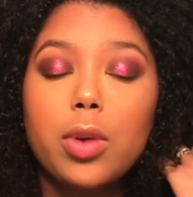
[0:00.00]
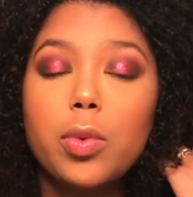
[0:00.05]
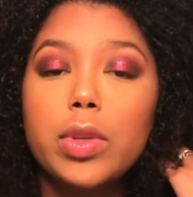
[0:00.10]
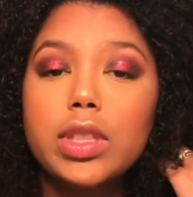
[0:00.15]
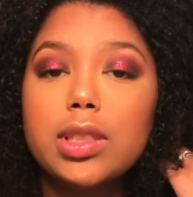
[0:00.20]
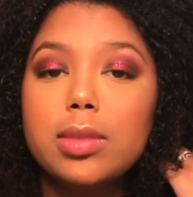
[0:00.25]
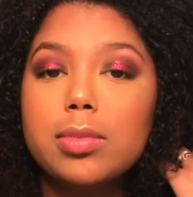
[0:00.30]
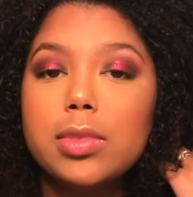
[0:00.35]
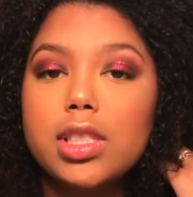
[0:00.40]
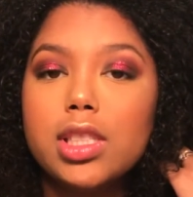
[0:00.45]
I
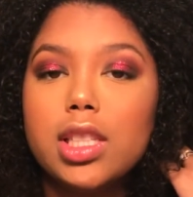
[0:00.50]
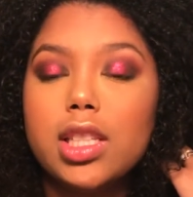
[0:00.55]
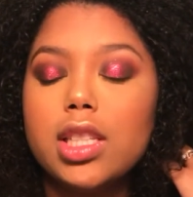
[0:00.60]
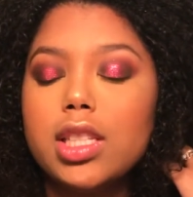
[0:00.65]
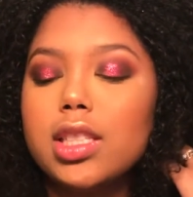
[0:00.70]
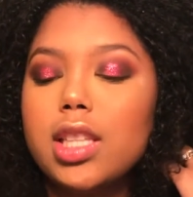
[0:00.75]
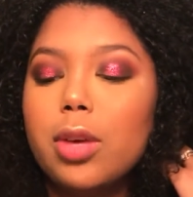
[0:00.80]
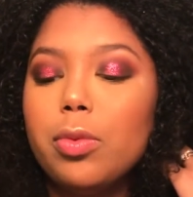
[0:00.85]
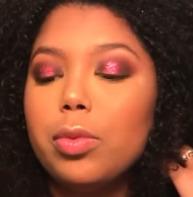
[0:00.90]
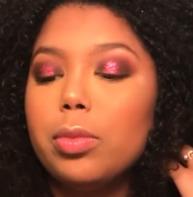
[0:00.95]
want them to see
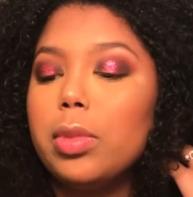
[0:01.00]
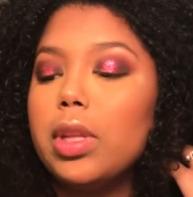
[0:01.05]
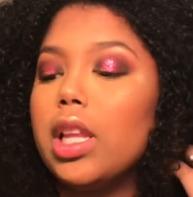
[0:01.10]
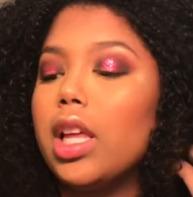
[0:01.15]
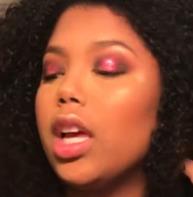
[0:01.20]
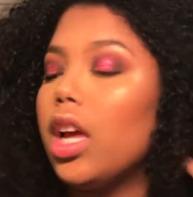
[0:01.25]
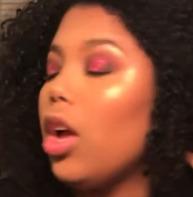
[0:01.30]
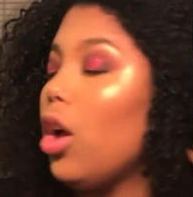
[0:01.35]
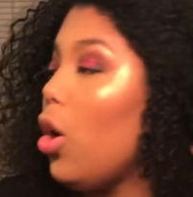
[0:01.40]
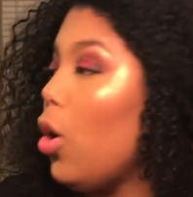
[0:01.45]
this. I want to be
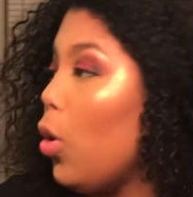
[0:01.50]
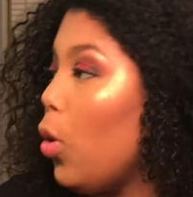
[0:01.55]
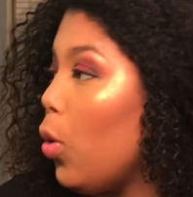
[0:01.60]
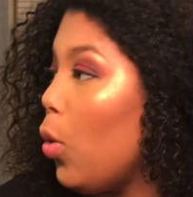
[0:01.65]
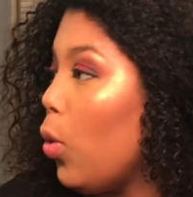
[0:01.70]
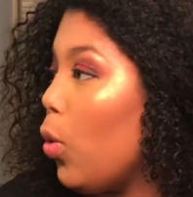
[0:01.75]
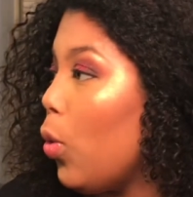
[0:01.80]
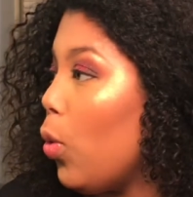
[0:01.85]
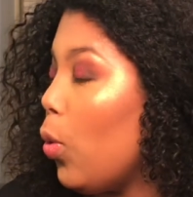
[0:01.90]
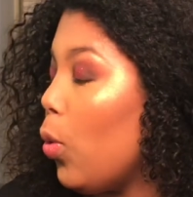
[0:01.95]
like,
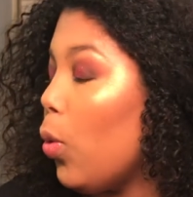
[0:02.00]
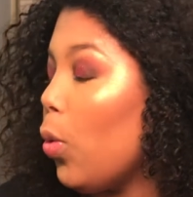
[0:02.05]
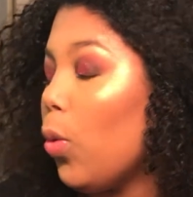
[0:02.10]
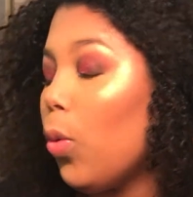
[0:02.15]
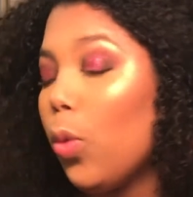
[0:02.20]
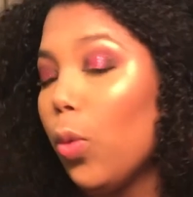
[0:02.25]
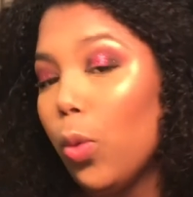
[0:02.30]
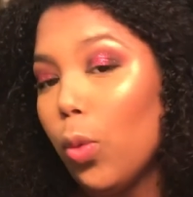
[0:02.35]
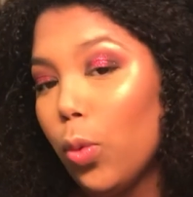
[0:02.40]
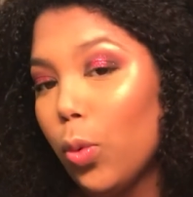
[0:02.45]

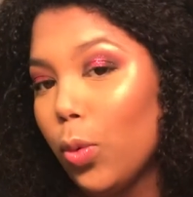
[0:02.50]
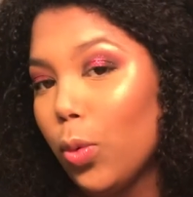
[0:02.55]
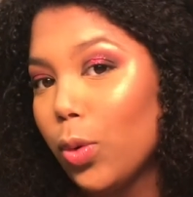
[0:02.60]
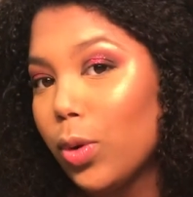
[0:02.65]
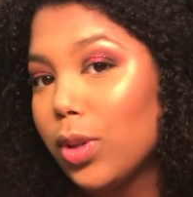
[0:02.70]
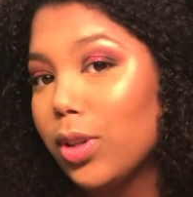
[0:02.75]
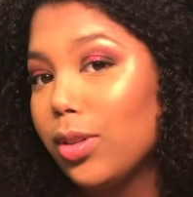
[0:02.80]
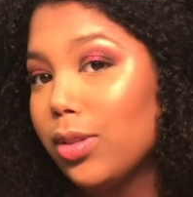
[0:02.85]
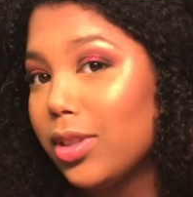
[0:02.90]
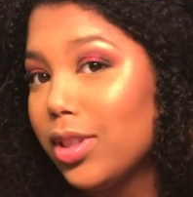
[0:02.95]
ooh.
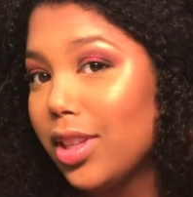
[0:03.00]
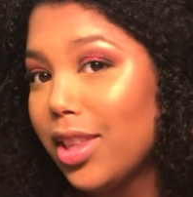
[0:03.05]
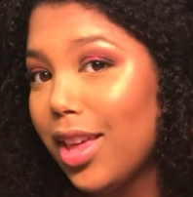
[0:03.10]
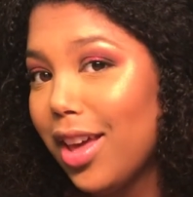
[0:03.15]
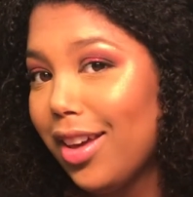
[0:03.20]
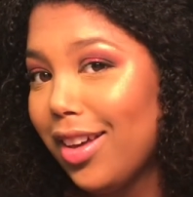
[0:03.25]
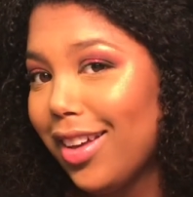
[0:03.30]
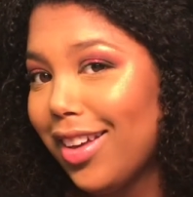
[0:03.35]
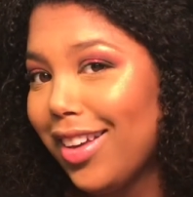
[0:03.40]
You see that?